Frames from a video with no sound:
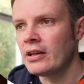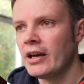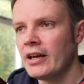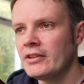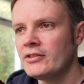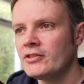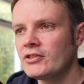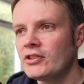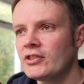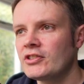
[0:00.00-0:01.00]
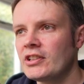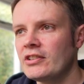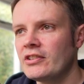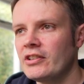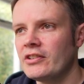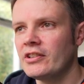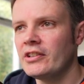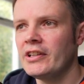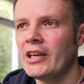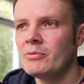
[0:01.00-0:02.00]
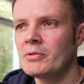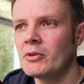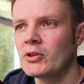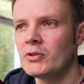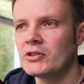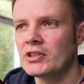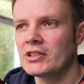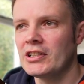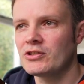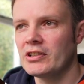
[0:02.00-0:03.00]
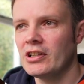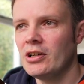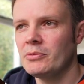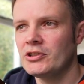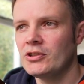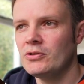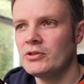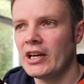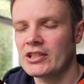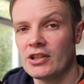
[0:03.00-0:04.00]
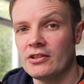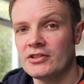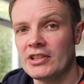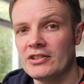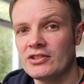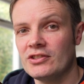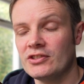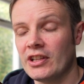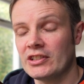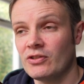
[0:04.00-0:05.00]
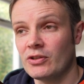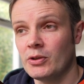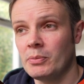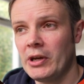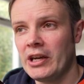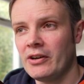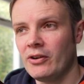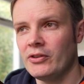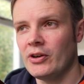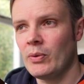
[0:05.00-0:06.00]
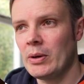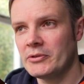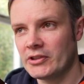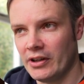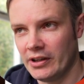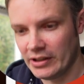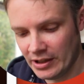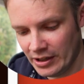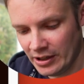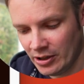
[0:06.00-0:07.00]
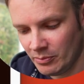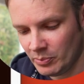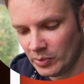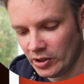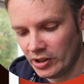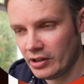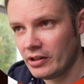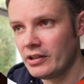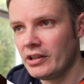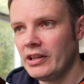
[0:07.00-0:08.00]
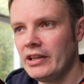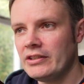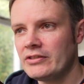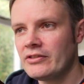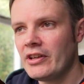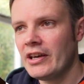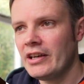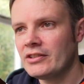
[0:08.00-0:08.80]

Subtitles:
And you can see that the name of the model is just literally Llama 2-uncensored, so that's not going to appear on their website, but it is there.